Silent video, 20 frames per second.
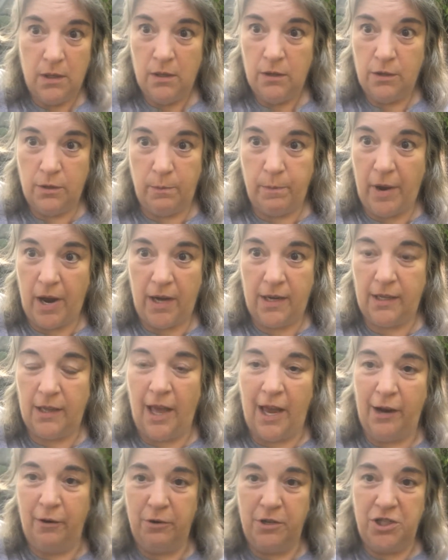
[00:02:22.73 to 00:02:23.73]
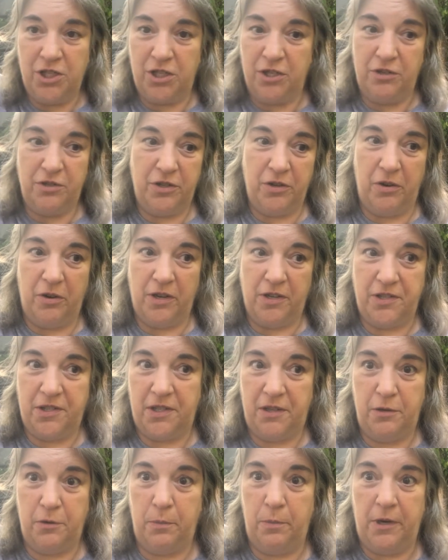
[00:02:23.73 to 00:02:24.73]
their body language and their
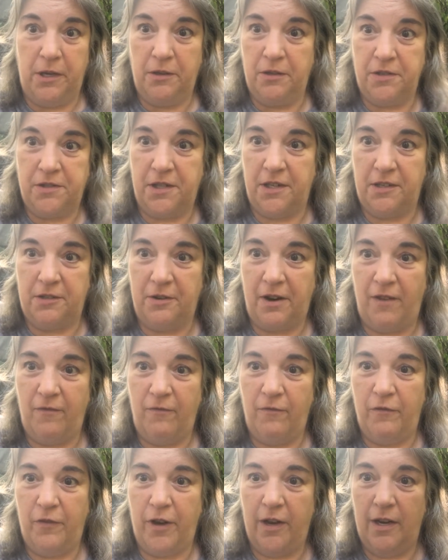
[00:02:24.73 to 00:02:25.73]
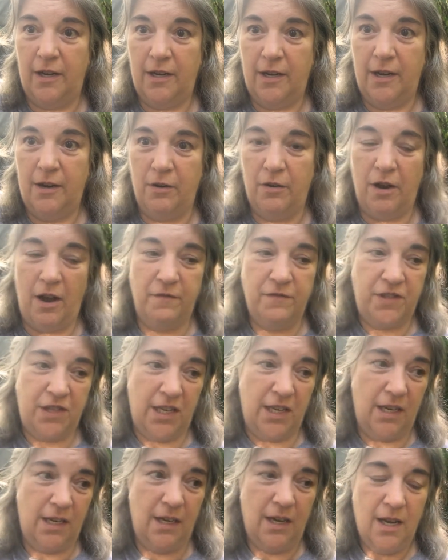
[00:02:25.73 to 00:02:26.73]
dogs, nobody looks like they're having fun. You know, I've
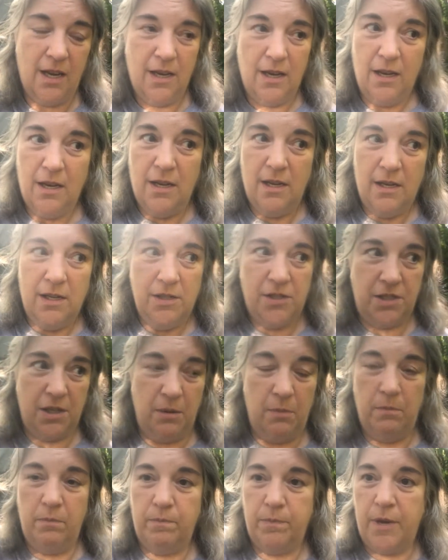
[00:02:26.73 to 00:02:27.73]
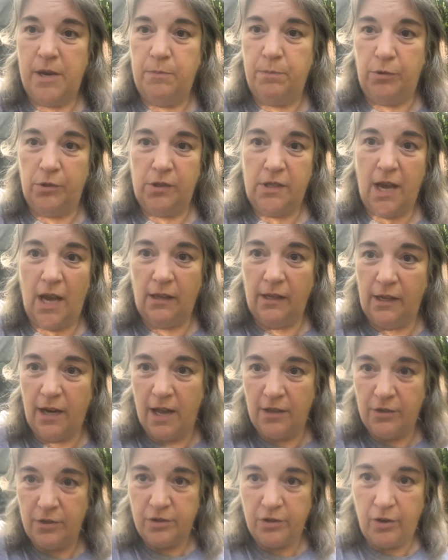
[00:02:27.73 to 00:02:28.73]
seen some people yelling
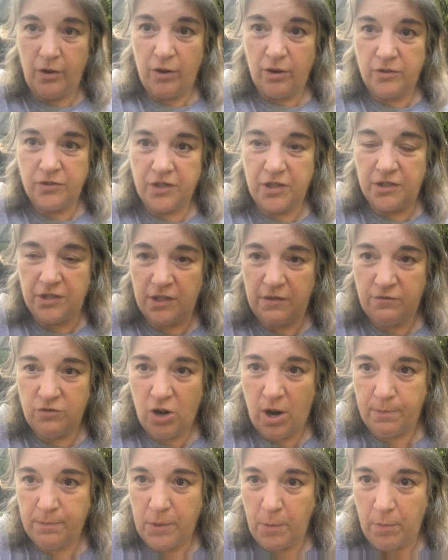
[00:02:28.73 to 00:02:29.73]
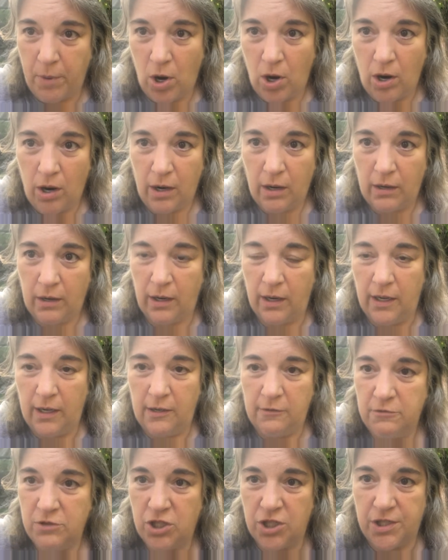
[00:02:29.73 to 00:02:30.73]
at their dogs because they've dropped the bar,
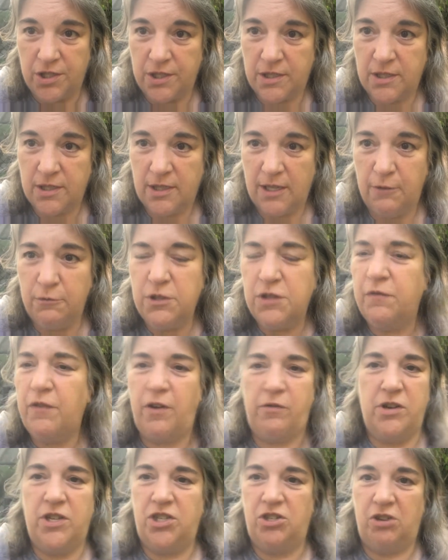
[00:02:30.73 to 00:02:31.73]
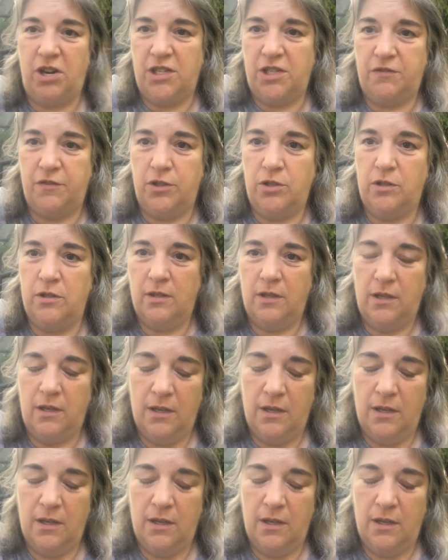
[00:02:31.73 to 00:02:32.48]
and it was just, it was very stressful.